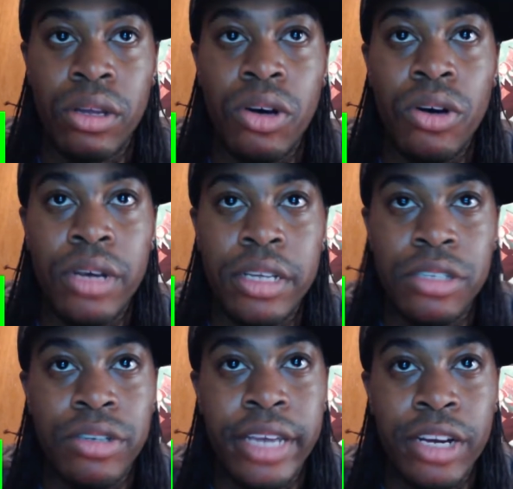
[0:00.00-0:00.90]
Okay,
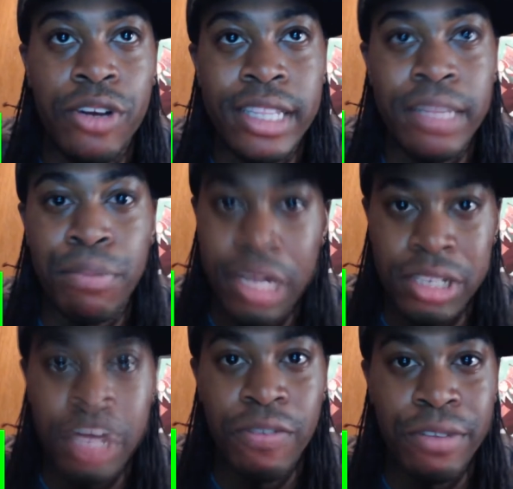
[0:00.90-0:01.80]
so yeah, they're at the
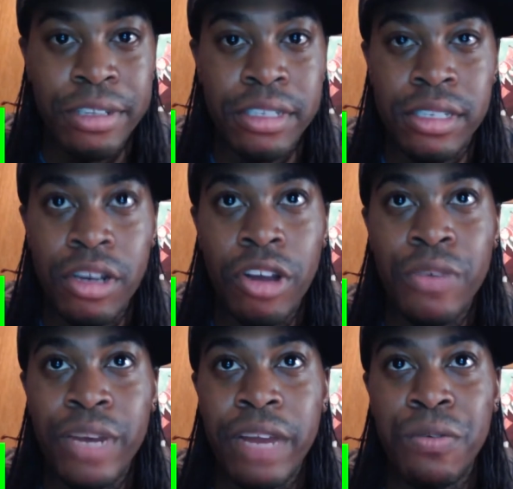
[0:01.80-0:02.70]
press conference
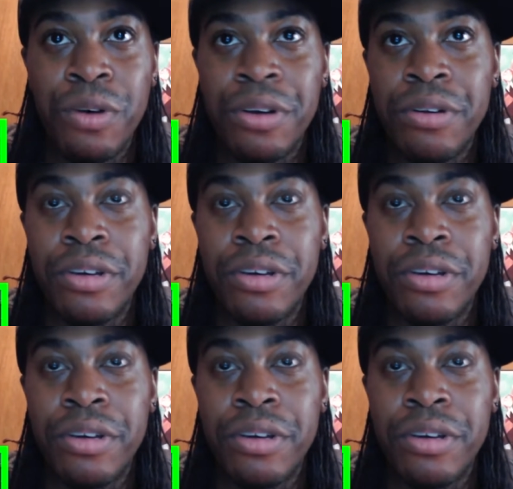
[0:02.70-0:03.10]
talking with everyone.